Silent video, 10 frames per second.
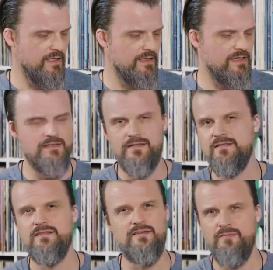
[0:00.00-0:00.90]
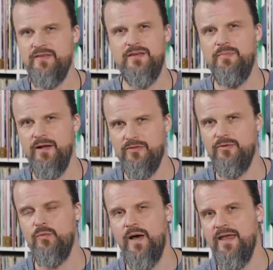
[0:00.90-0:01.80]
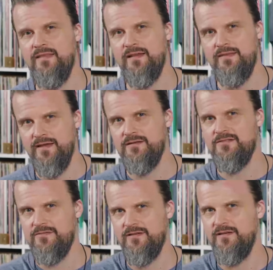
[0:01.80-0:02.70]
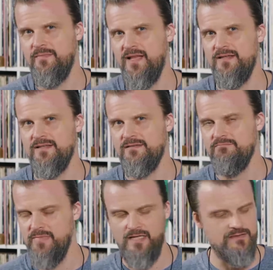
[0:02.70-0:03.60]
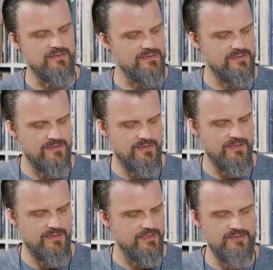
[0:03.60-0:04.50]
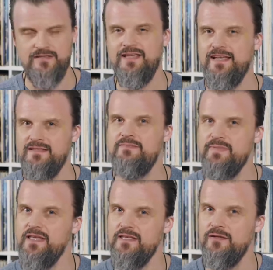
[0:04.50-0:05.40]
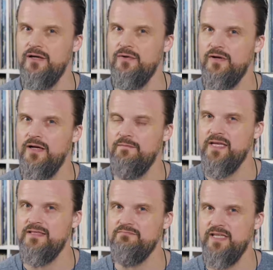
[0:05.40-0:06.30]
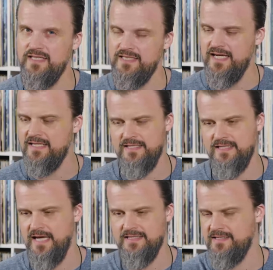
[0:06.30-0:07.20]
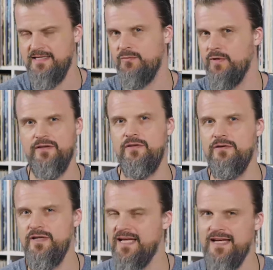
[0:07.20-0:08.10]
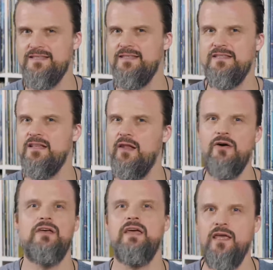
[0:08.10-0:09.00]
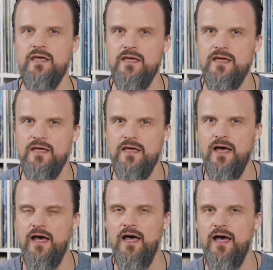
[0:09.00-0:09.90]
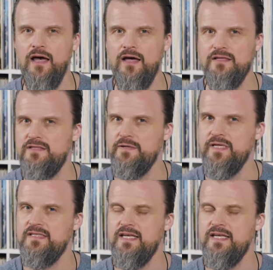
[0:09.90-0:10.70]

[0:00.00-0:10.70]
There's something about the way that they construct their melodies that just hits me. It has, as I said with The Cure, it has this longing to it.